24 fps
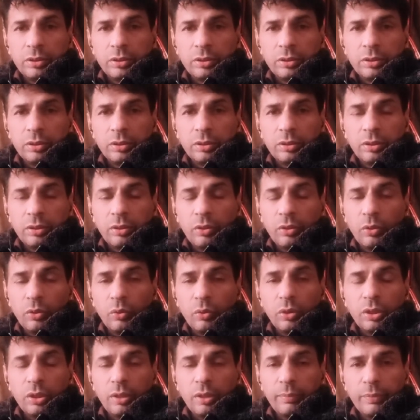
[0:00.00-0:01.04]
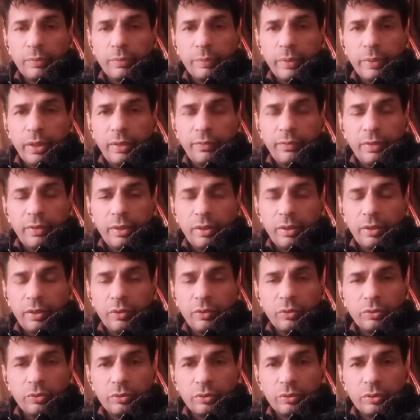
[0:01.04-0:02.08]
No other mobile will know
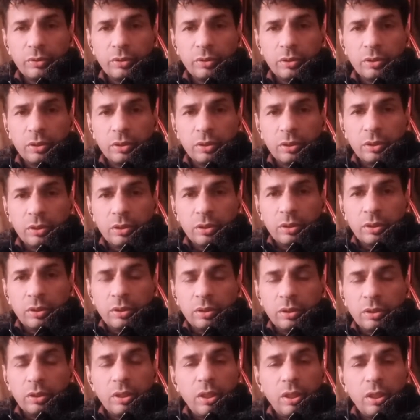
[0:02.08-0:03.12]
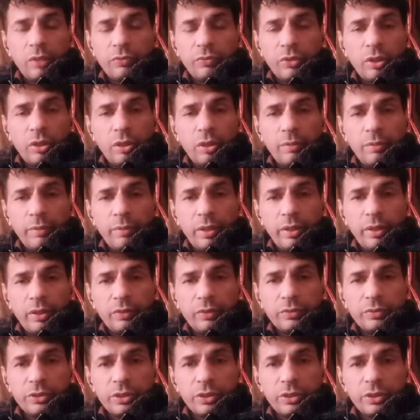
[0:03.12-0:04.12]
the default meaning of cheese.